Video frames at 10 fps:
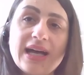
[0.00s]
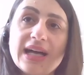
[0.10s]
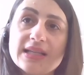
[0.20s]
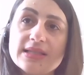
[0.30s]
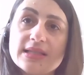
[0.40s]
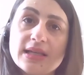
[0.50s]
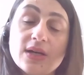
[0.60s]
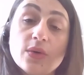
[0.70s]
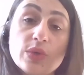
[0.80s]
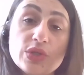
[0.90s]
as
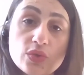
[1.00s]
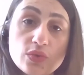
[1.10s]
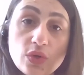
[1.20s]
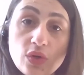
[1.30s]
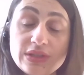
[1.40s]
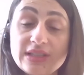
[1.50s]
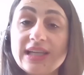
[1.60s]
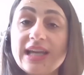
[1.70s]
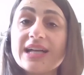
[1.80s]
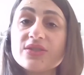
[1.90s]
we do know that
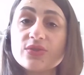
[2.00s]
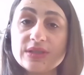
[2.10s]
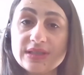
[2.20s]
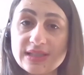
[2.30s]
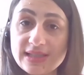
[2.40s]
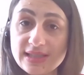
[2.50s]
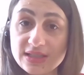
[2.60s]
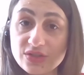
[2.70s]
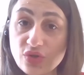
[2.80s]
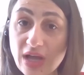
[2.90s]
the
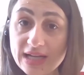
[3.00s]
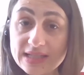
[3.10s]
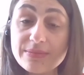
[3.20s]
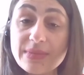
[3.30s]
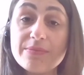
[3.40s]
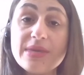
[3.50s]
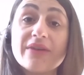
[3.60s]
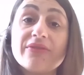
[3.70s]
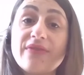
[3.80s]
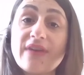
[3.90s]
gastrointestinal tract may be
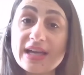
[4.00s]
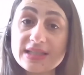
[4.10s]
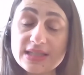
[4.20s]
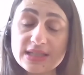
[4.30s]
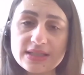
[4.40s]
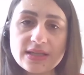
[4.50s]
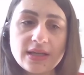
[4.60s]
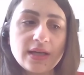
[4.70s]
affected